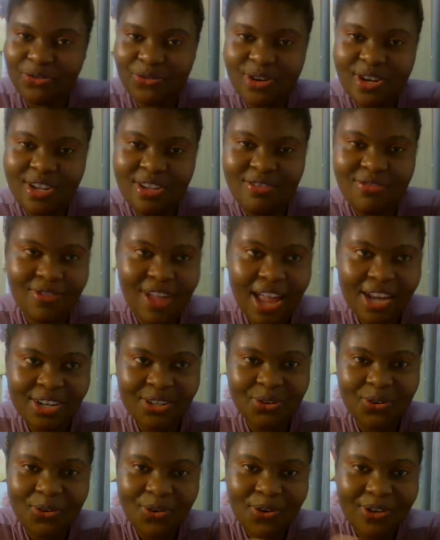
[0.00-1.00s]
tree, you
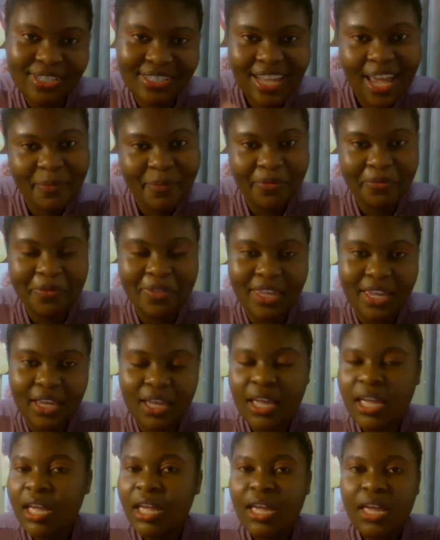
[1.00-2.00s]
can't cross type of thing.
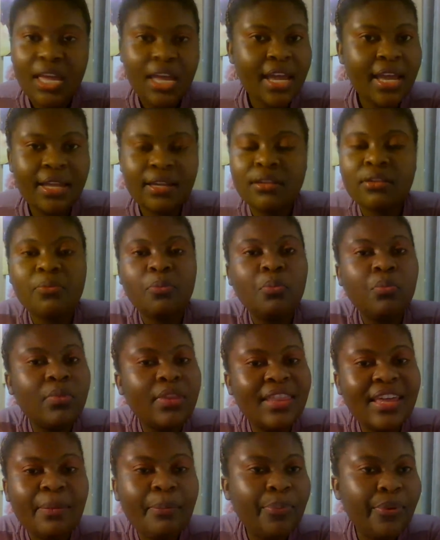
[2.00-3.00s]
And
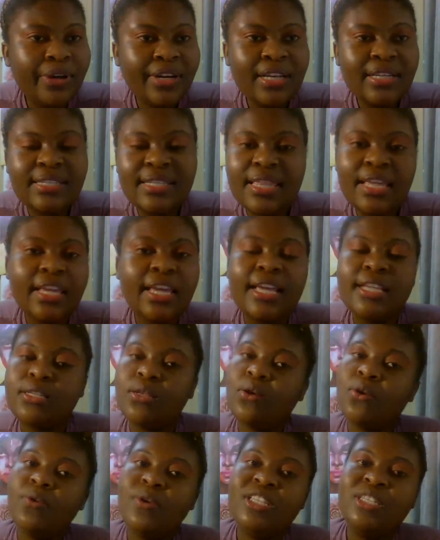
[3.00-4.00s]
the broadest thing has
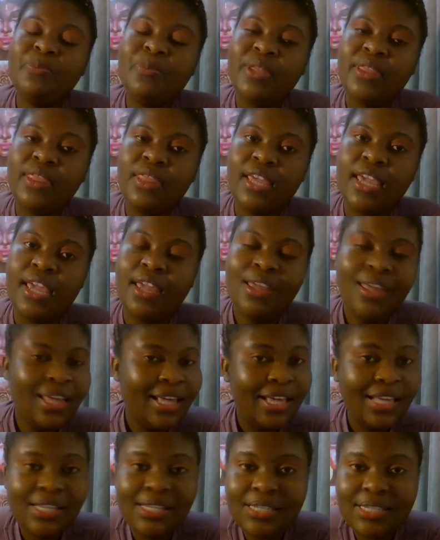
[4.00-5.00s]
always been there.
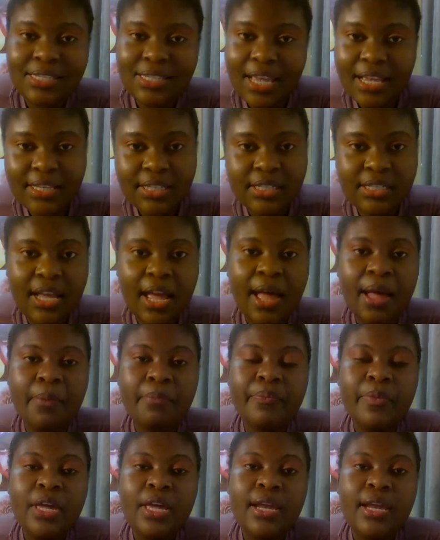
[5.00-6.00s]
It's just
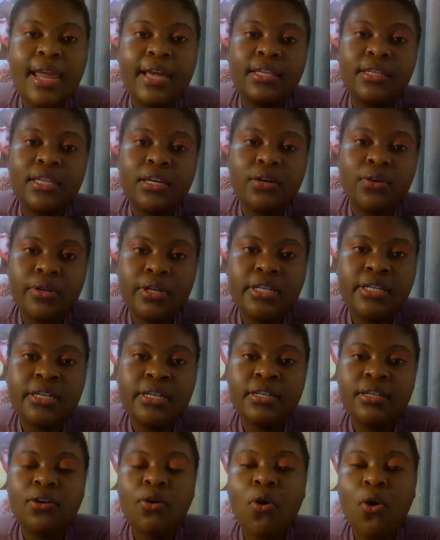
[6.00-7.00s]
um, like the
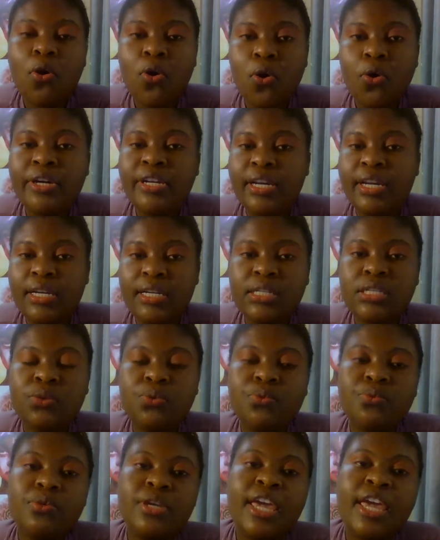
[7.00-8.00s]
colon- colonialists
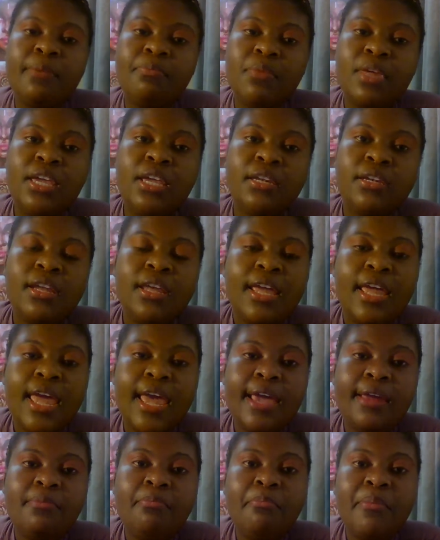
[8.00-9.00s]
who came in
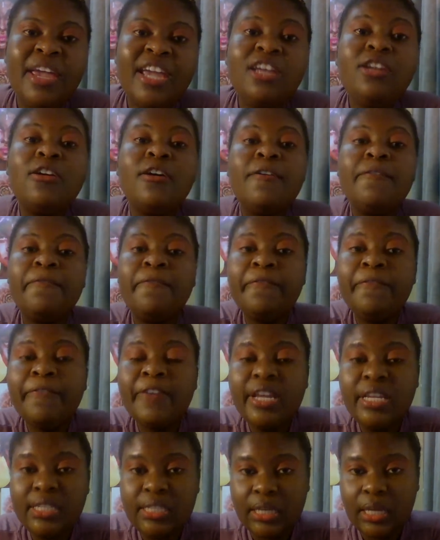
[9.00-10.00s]
and made
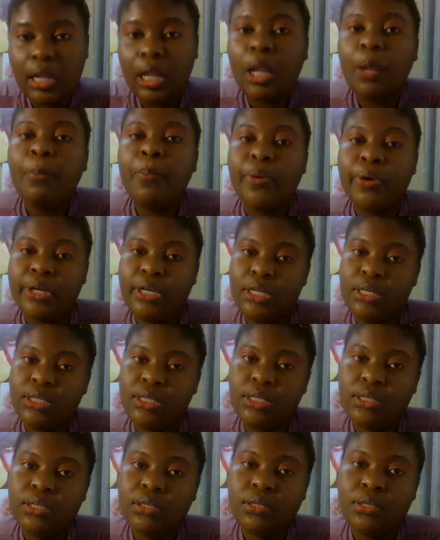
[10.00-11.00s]
physical
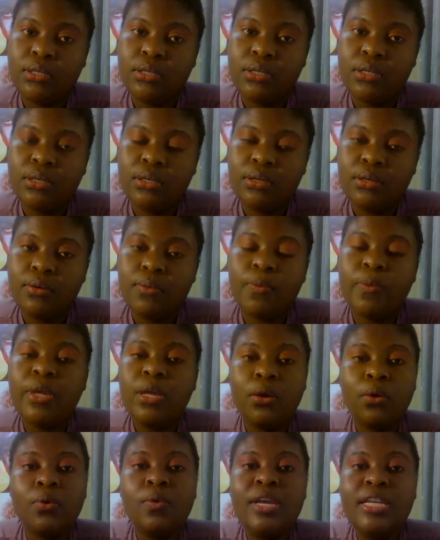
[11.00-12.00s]
borders. We
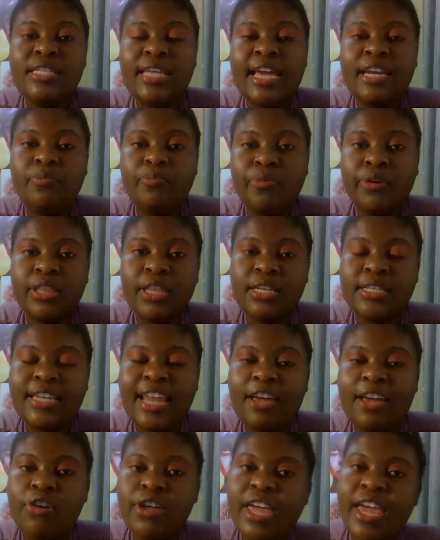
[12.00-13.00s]
always had borders
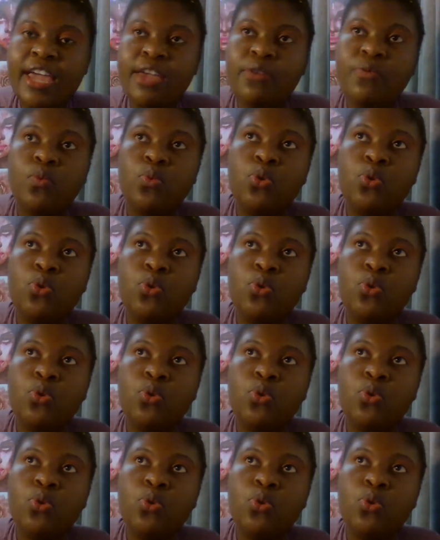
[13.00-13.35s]
like, okay,